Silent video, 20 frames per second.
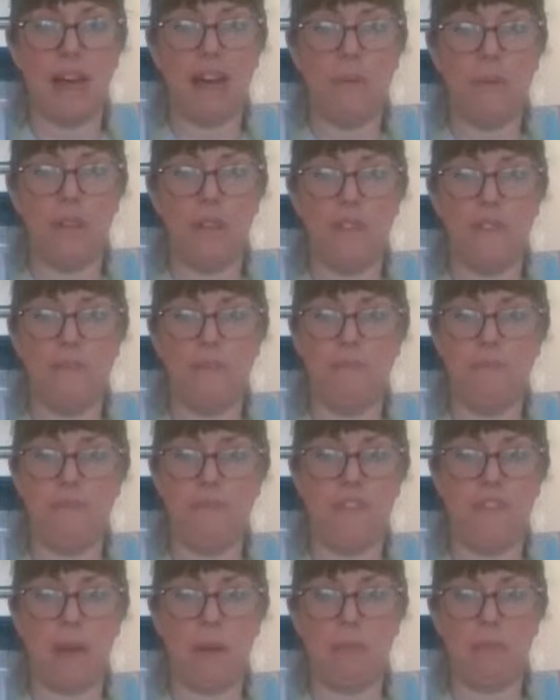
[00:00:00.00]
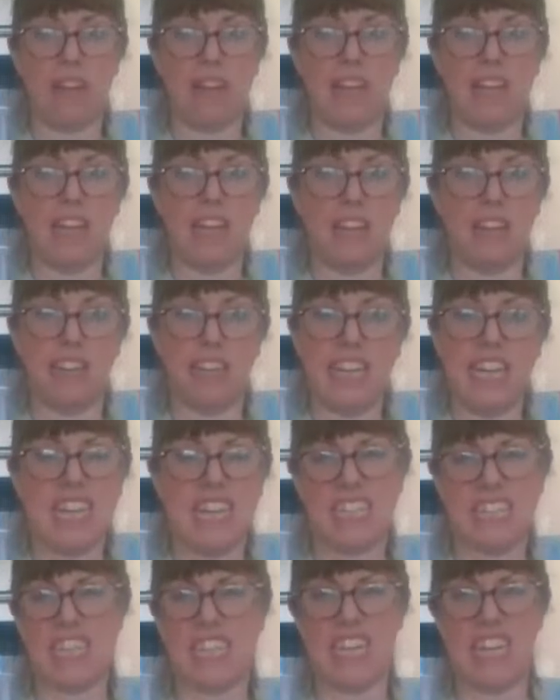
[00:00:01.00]
with a family, and
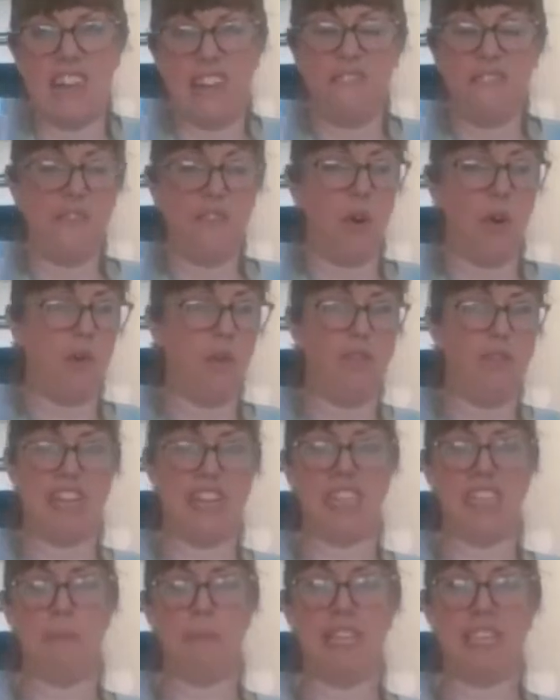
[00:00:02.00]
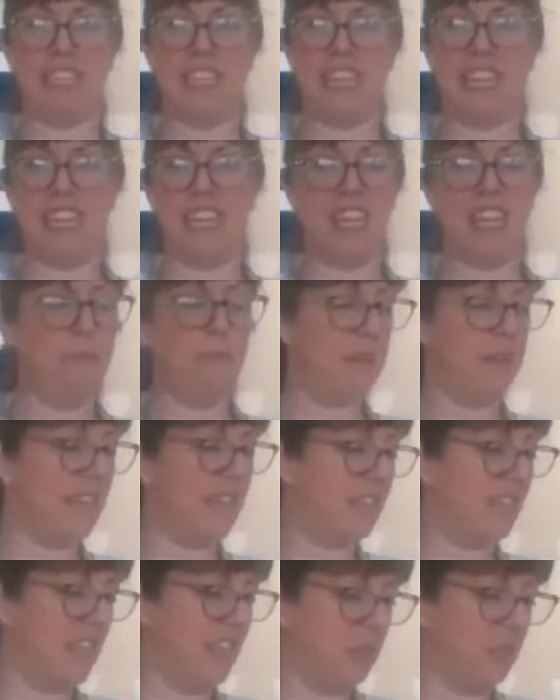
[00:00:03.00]
kids can get involved. It's a bit sticky, but
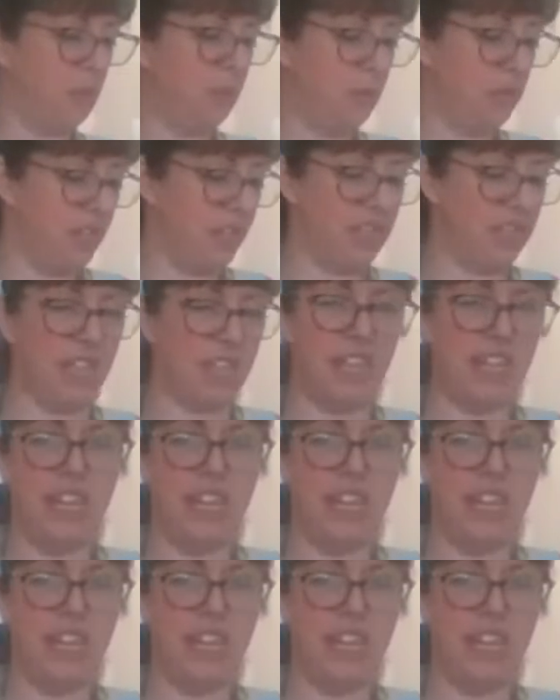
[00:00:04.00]
it's all good.